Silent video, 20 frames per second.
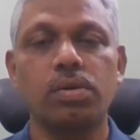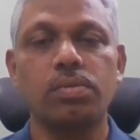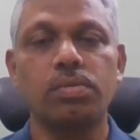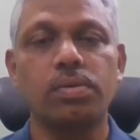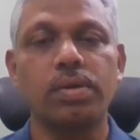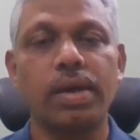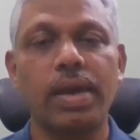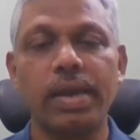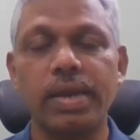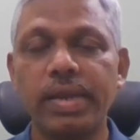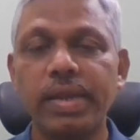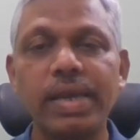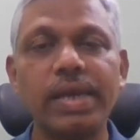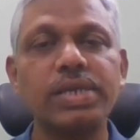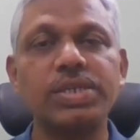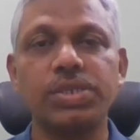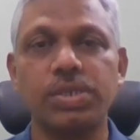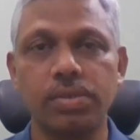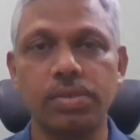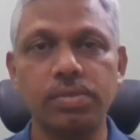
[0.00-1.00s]

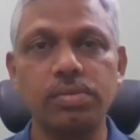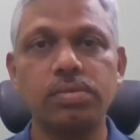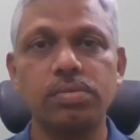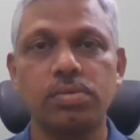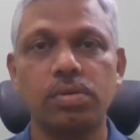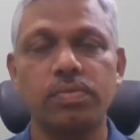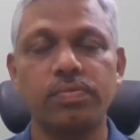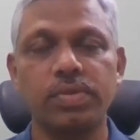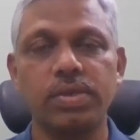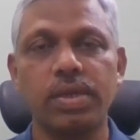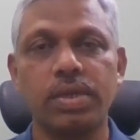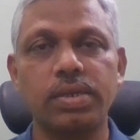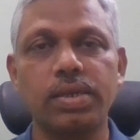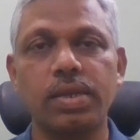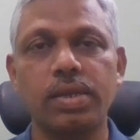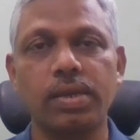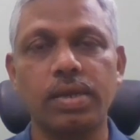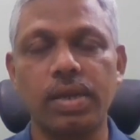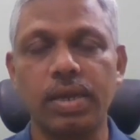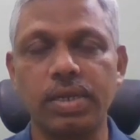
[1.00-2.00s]
aggregation of the
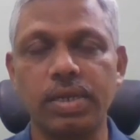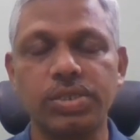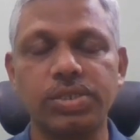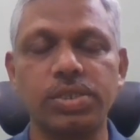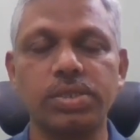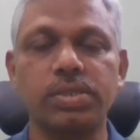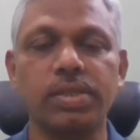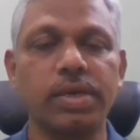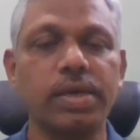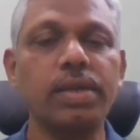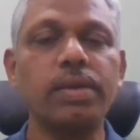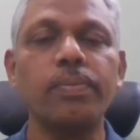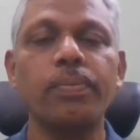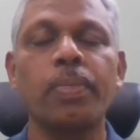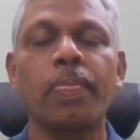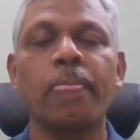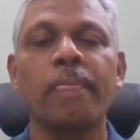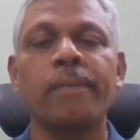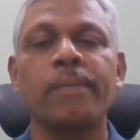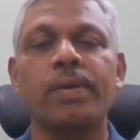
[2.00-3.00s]
entire collection there,
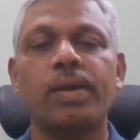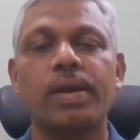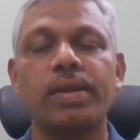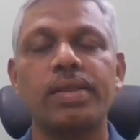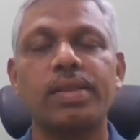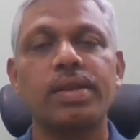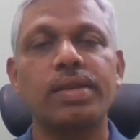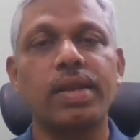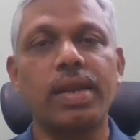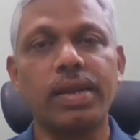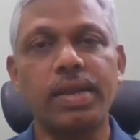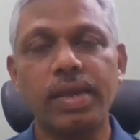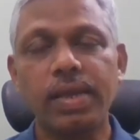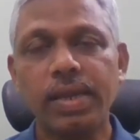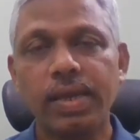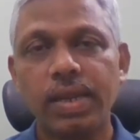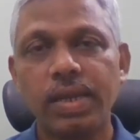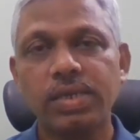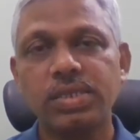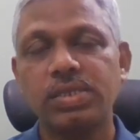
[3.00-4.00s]
and that entire
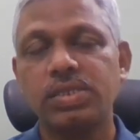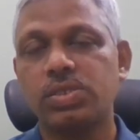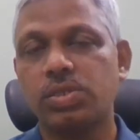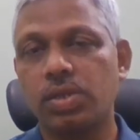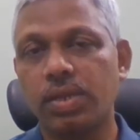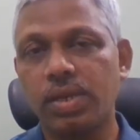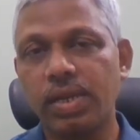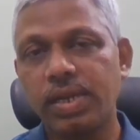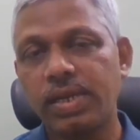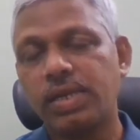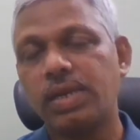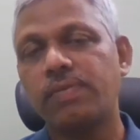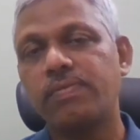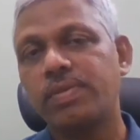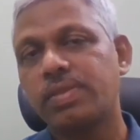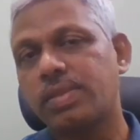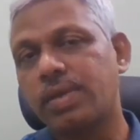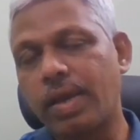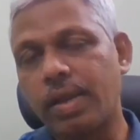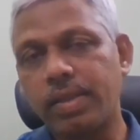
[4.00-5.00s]
collection is related
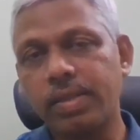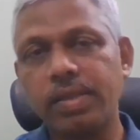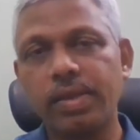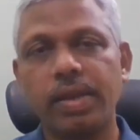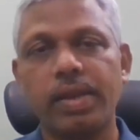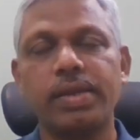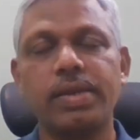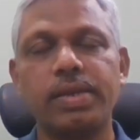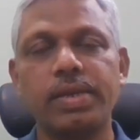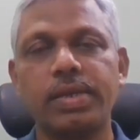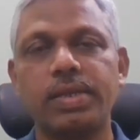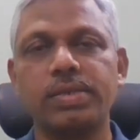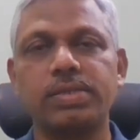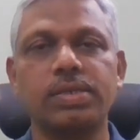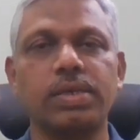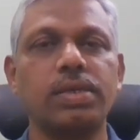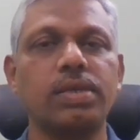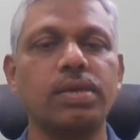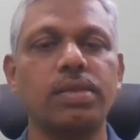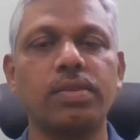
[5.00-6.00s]
with another entity
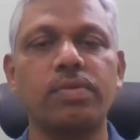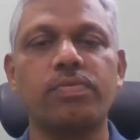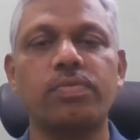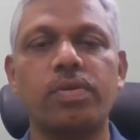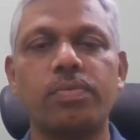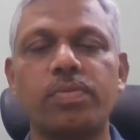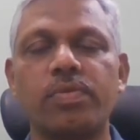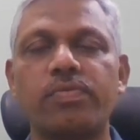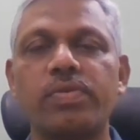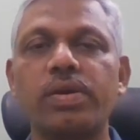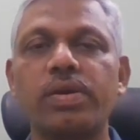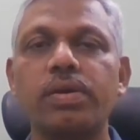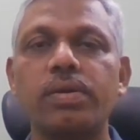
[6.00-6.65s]
set in the form of a